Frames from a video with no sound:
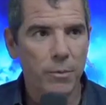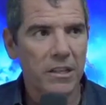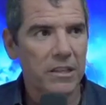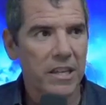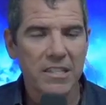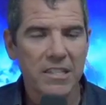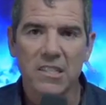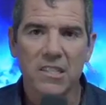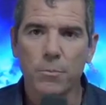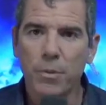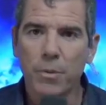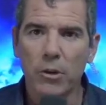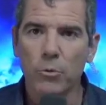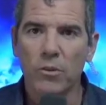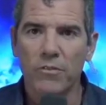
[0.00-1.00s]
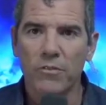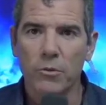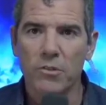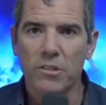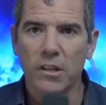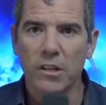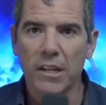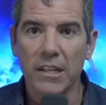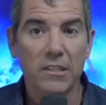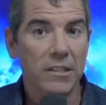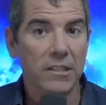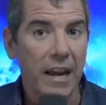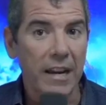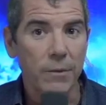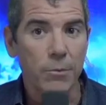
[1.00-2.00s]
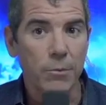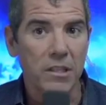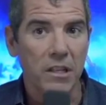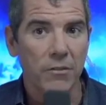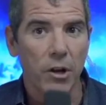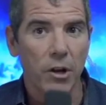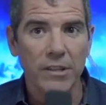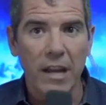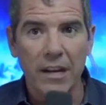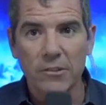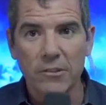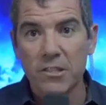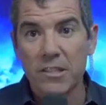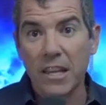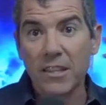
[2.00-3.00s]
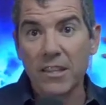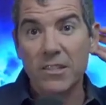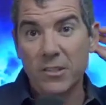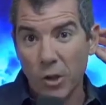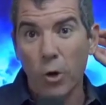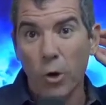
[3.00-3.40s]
but unless it's a peer-reviewed study, did 90% of all doctors say this?